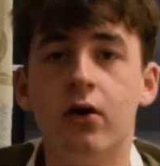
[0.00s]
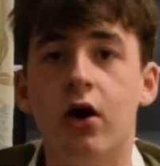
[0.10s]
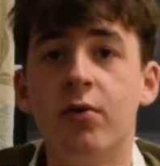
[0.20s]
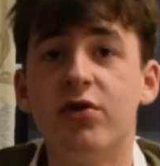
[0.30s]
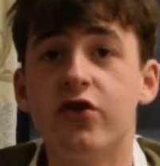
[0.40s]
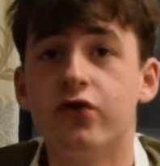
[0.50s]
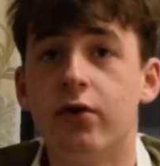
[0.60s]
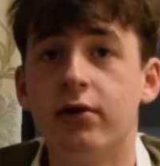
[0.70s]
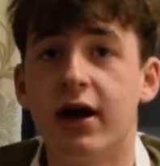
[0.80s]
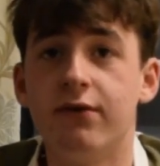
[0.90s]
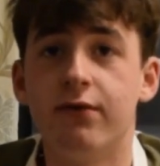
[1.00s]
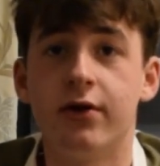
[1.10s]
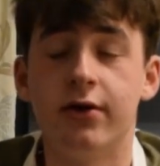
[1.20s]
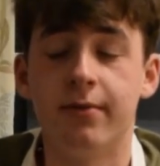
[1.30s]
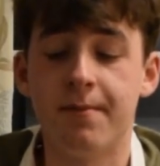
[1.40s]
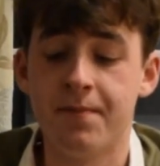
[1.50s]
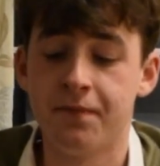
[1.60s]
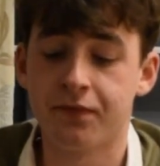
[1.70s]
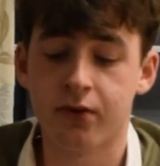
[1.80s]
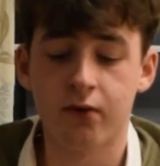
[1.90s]
I'm a strong advocate
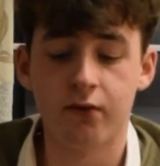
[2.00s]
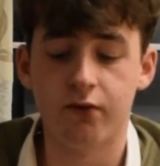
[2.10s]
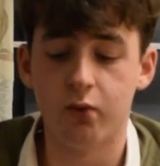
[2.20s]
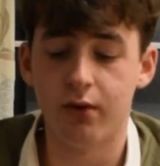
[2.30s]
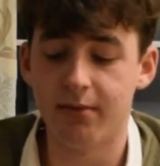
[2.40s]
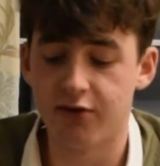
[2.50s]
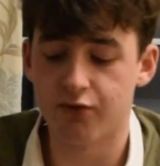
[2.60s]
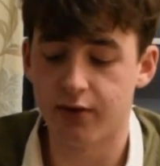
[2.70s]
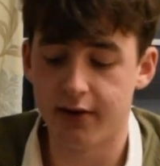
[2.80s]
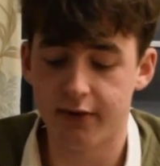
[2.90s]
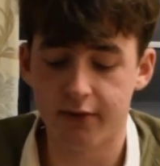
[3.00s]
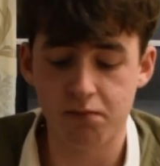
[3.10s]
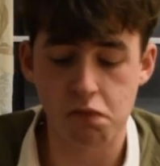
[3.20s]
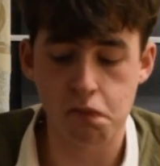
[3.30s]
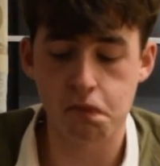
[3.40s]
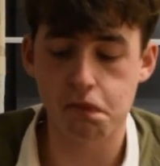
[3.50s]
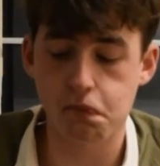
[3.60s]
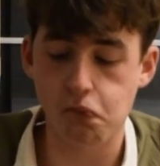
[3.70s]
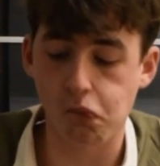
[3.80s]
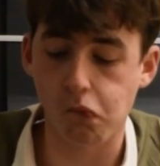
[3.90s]
for women's rights."
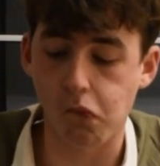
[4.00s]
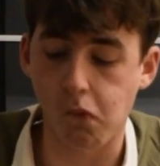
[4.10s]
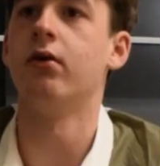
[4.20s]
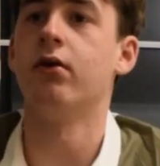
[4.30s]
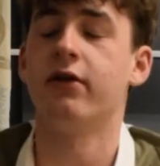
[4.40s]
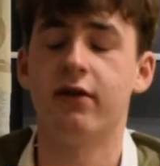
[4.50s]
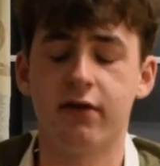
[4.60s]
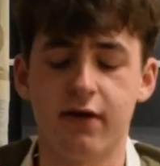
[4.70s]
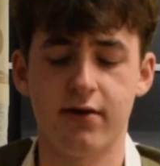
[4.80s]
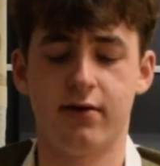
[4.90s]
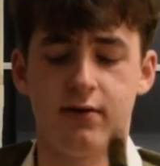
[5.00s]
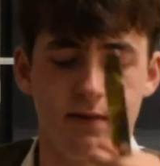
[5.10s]
I said, "Son,